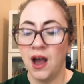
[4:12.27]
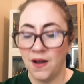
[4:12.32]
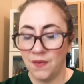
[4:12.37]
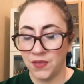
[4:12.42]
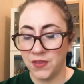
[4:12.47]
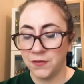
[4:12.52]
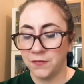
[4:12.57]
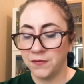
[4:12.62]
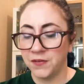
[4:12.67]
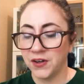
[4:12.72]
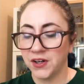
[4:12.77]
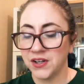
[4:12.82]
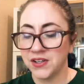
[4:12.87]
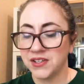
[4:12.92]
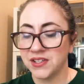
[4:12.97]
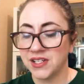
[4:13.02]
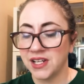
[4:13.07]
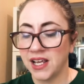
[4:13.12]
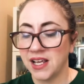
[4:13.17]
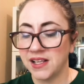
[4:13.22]
The
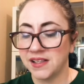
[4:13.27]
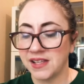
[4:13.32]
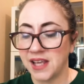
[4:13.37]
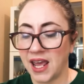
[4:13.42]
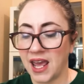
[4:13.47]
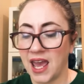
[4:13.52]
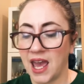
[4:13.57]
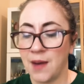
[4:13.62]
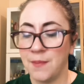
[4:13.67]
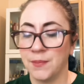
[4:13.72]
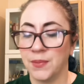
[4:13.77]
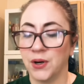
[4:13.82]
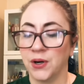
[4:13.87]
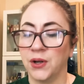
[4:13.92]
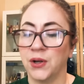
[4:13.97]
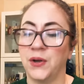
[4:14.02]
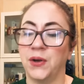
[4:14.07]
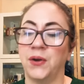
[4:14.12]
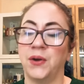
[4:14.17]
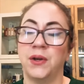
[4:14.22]
first is Amber
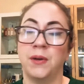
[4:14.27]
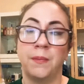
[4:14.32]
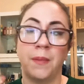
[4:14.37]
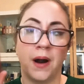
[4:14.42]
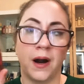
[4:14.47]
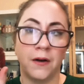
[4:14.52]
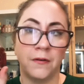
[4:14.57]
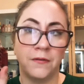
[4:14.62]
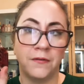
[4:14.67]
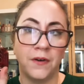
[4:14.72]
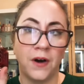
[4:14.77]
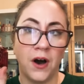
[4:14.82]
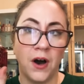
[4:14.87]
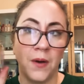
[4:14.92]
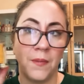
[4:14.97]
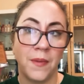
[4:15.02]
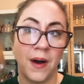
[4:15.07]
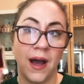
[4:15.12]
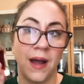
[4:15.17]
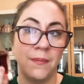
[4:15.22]
Oud
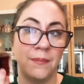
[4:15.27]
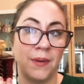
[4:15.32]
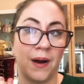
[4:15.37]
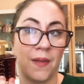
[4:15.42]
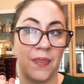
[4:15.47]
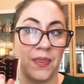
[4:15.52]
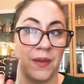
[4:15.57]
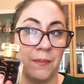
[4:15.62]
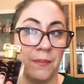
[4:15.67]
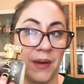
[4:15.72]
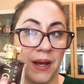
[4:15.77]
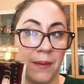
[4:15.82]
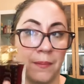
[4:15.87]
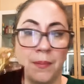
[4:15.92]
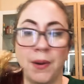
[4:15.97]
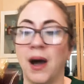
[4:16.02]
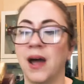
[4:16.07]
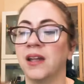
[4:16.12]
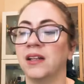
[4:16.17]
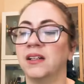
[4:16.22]
Parfum. I bought the big
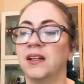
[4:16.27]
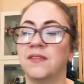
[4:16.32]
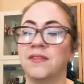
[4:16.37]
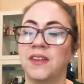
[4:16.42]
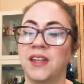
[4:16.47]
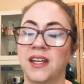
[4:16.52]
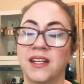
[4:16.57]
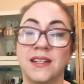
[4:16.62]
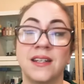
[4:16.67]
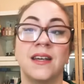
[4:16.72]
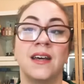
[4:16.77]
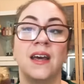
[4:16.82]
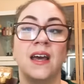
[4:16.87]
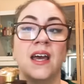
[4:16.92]
bottle of it.